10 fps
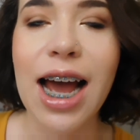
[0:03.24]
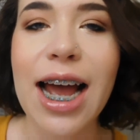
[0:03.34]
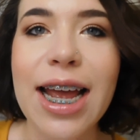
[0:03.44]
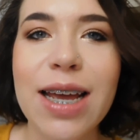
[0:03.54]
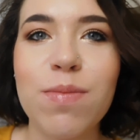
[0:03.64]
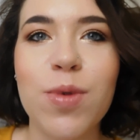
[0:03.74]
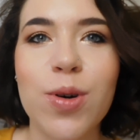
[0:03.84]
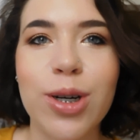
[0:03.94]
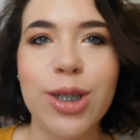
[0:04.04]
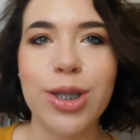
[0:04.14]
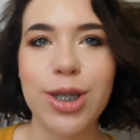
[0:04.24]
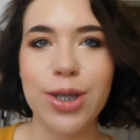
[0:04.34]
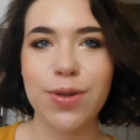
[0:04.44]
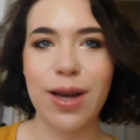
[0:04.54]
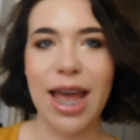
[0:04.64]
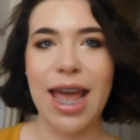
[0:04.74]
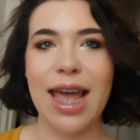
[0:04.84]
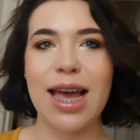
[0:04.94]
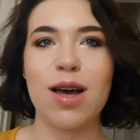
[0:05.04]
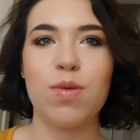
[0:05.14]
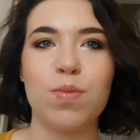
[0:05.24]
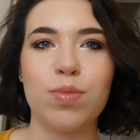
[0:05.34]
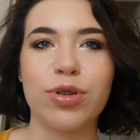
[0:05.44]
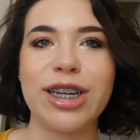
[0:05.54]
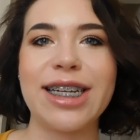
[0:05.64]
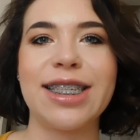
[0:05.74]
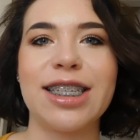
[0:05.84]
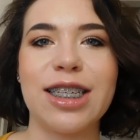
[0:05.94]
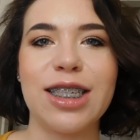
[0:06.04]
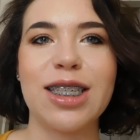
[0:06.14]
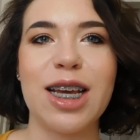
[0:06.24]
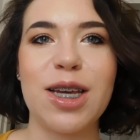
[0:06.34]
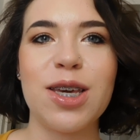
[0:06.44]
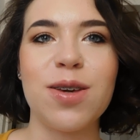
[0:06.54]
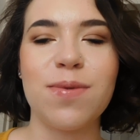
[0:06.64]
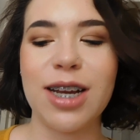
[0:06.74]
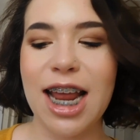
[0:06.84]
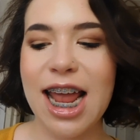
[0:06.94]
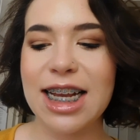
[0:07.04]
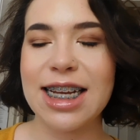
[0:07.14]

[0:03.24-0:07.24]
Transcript: I am going to do a braces Q and A